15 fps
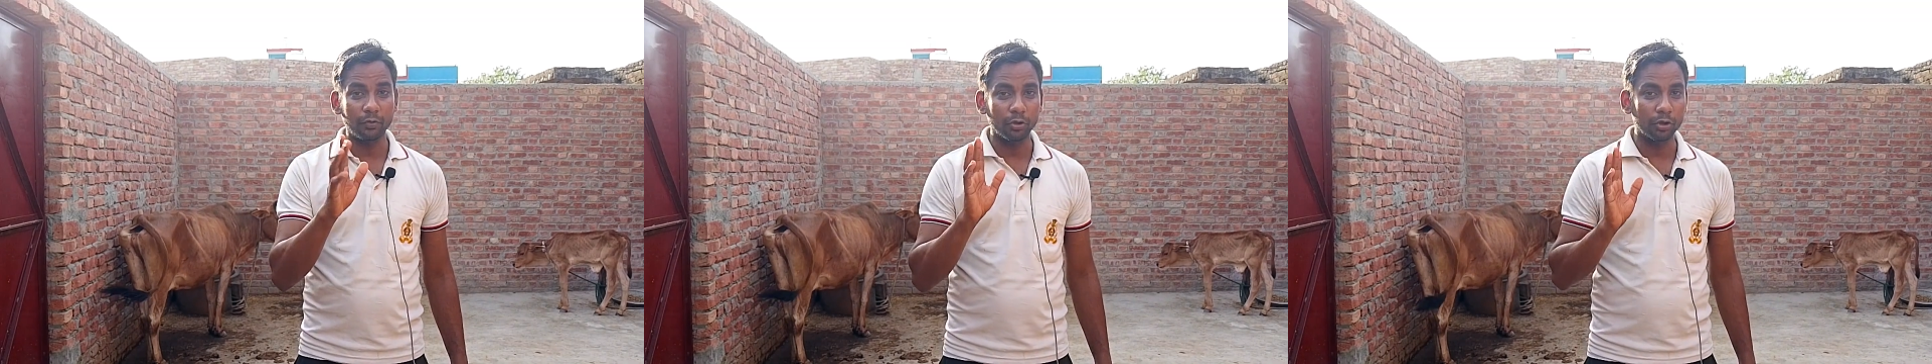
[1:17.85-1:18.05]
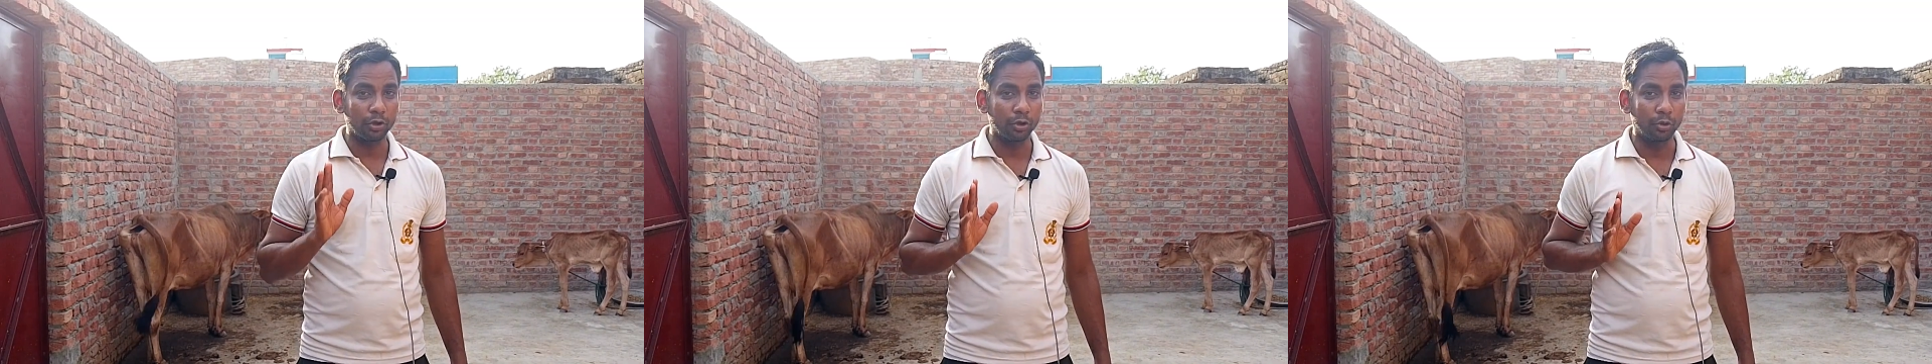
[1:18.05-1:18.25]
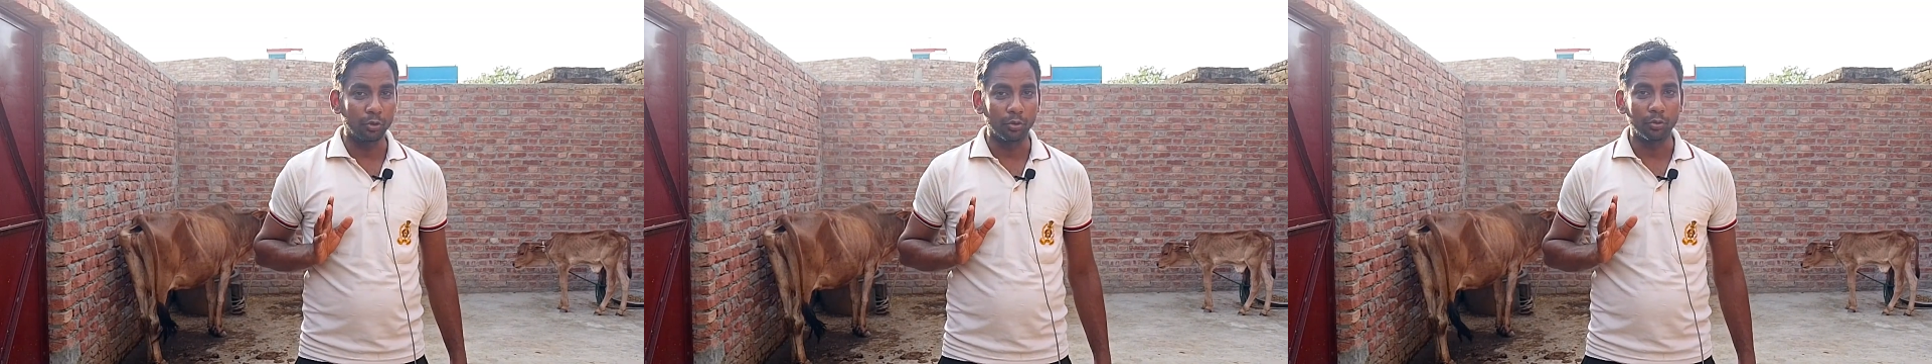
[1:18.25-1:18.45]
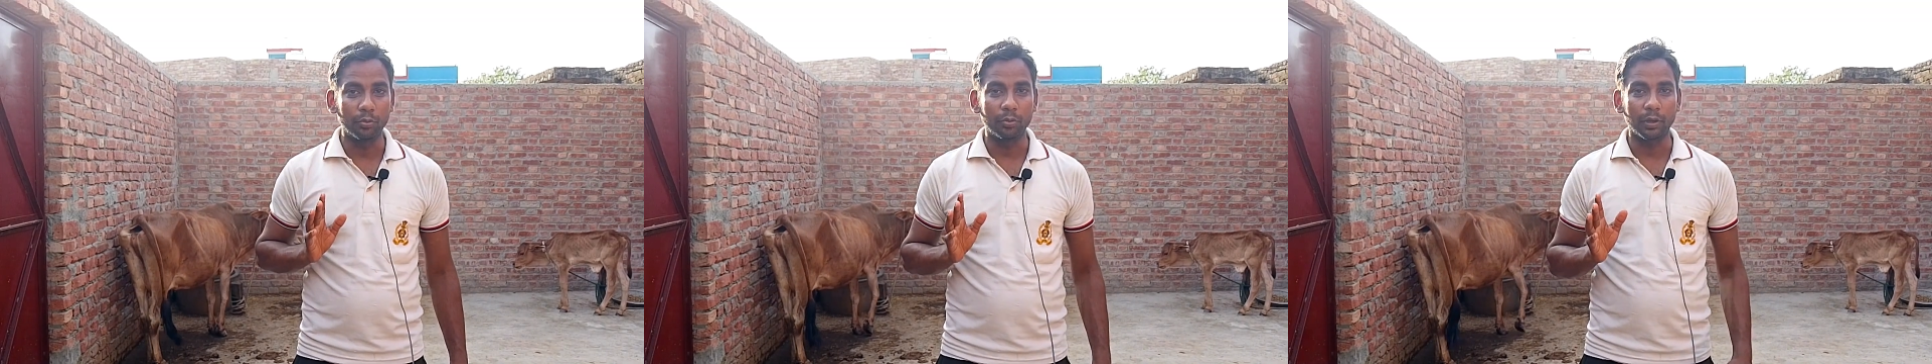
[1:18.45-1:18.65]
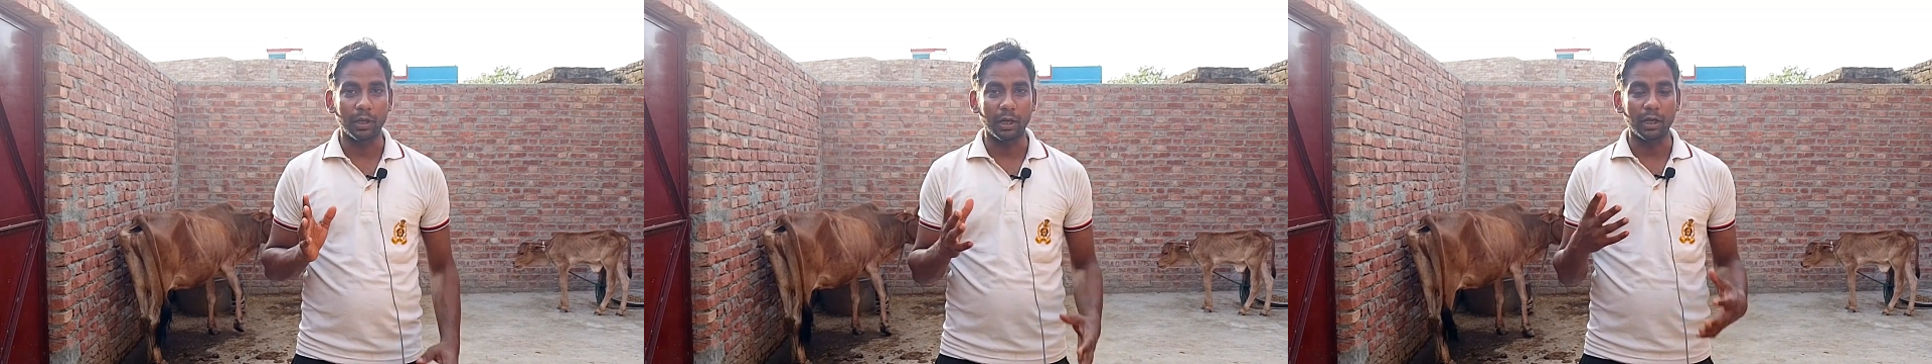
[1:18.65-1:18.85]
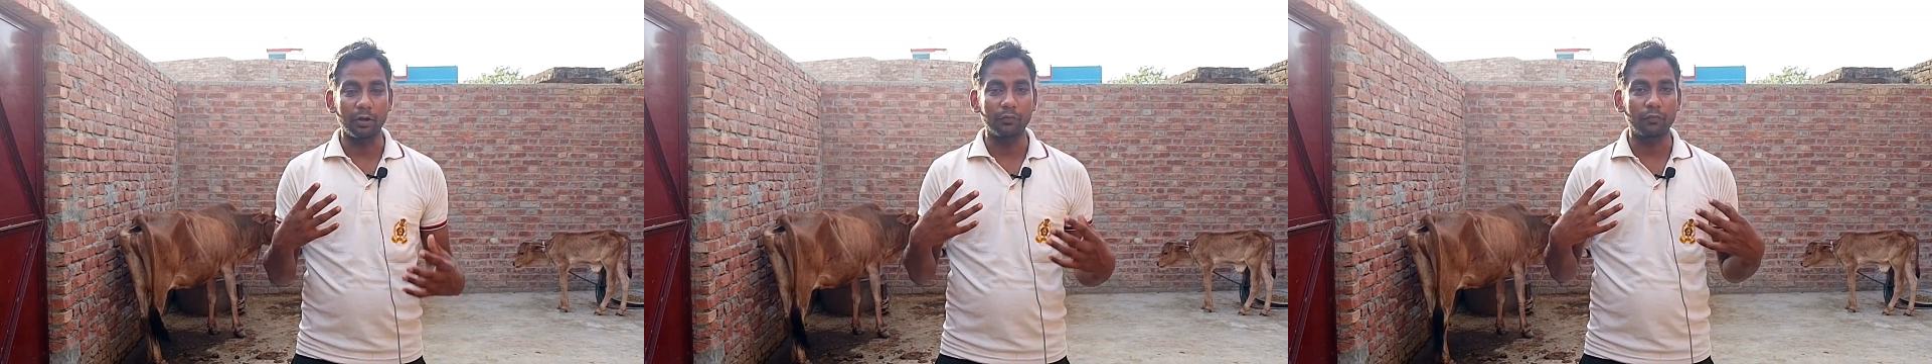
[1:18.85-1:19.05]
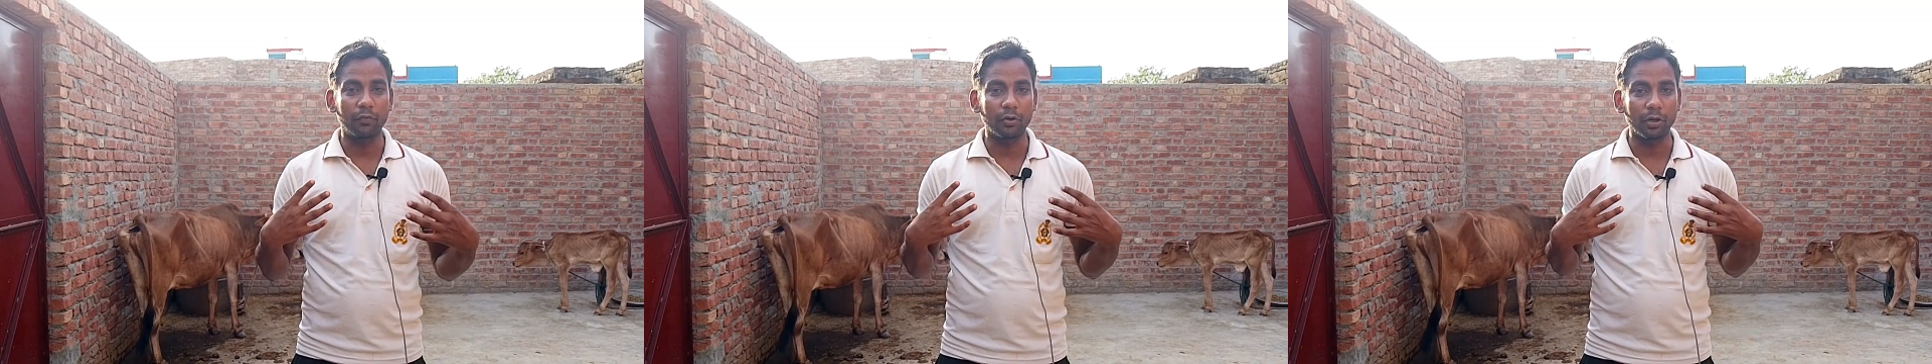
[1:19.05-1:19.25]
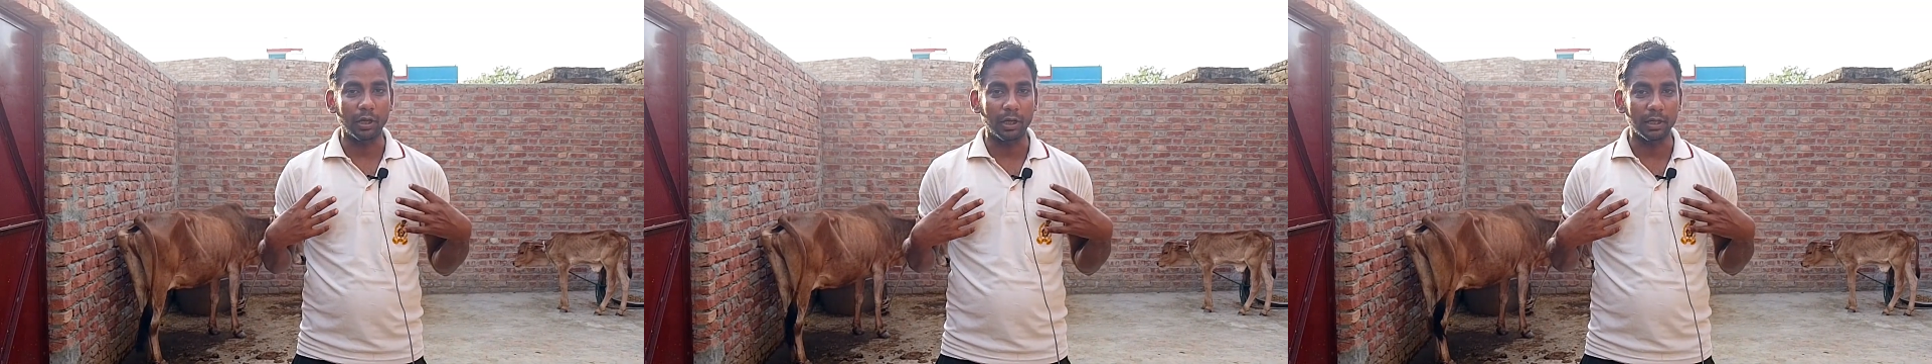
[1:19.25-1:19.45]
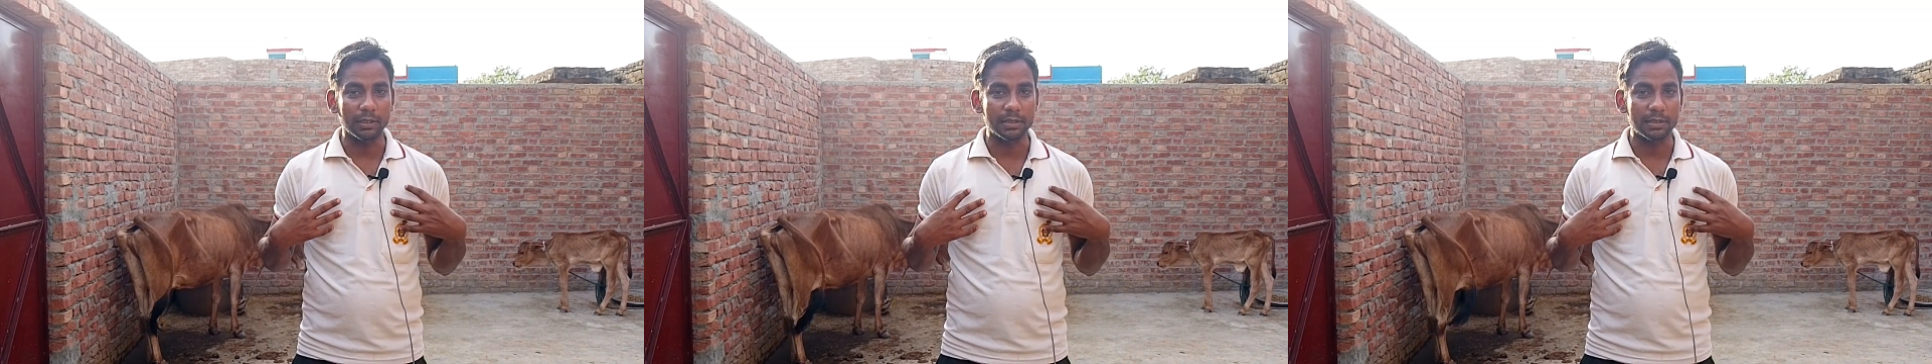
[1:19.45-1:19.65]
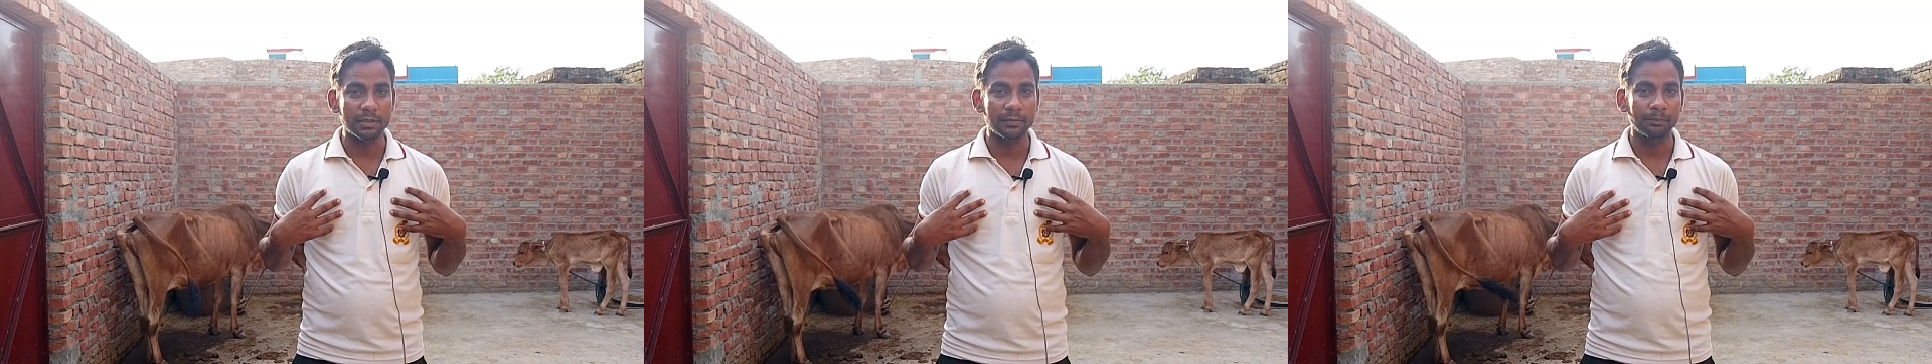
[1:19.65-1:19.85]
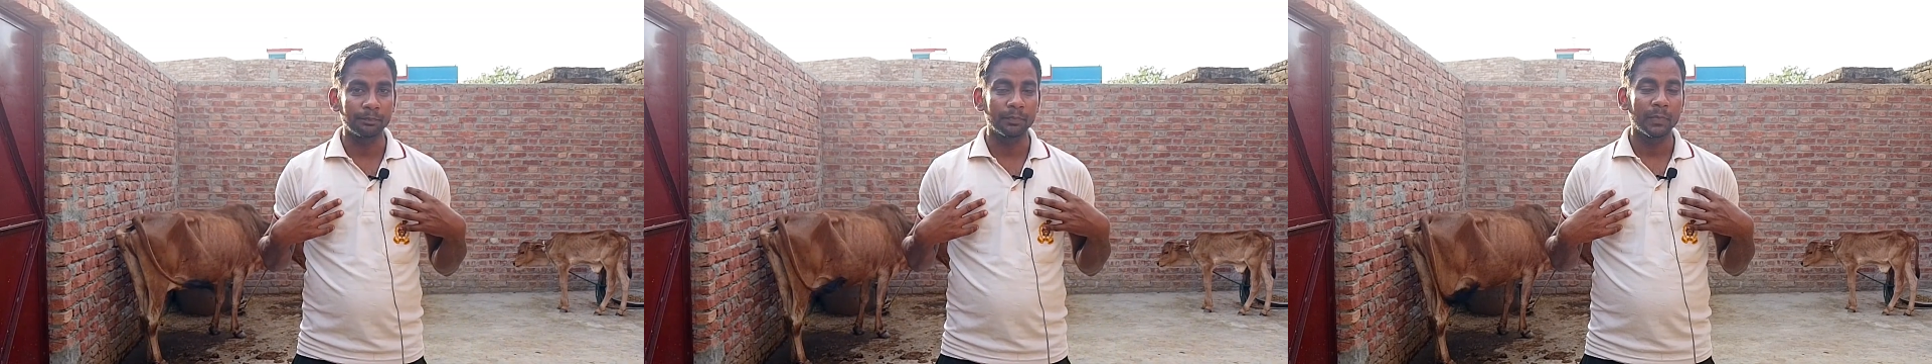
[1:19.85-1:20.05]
for you and for us.